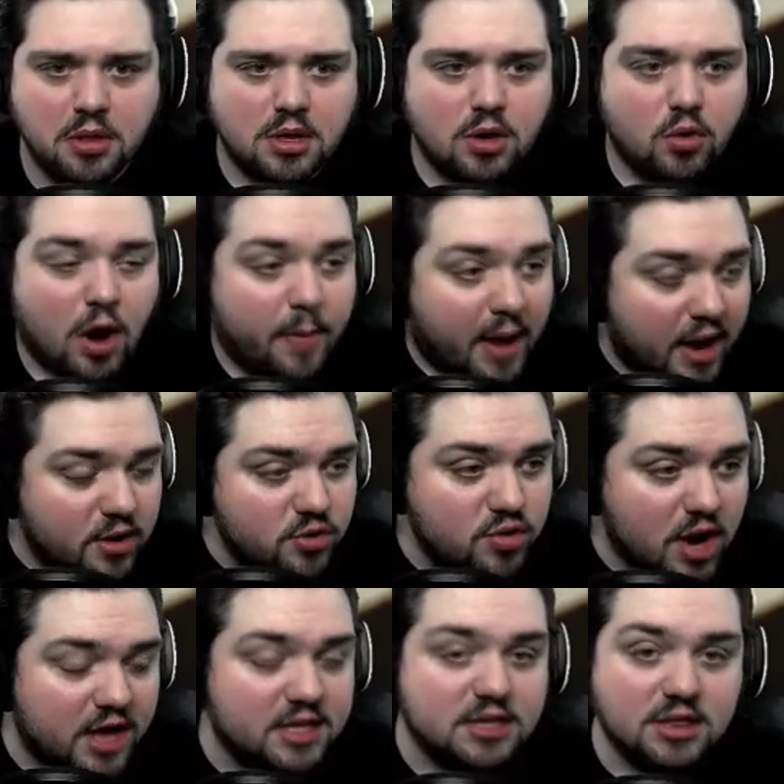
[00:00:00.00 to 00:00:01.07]
Crap, I
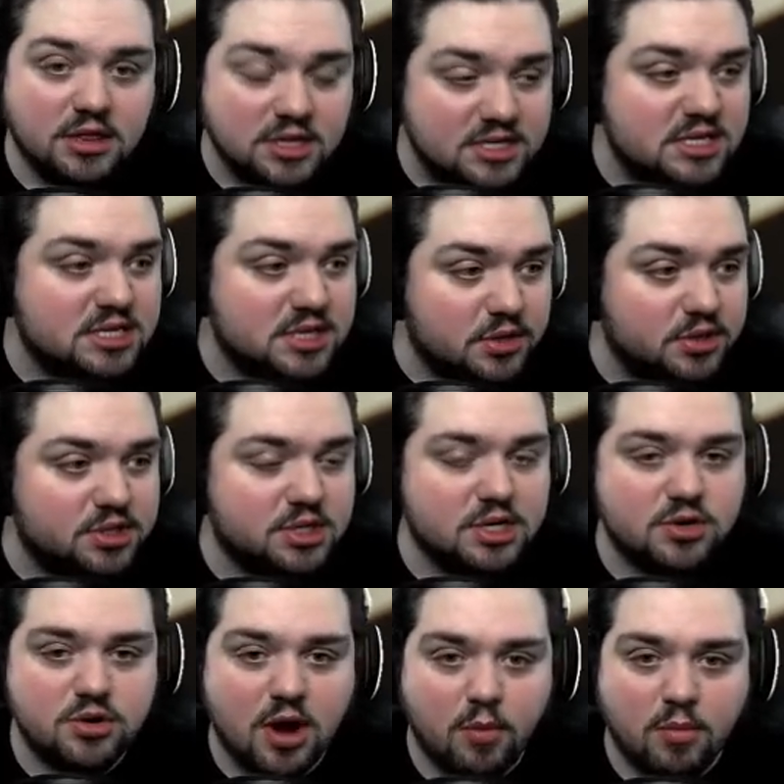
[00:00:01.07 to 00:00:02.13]
seriously
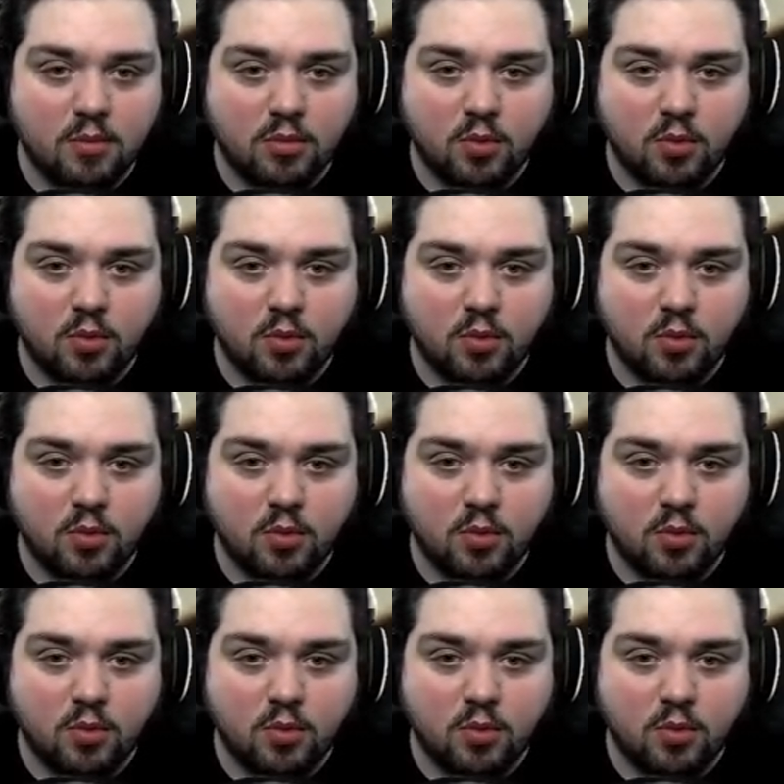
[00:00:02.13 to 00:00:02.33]
do not remember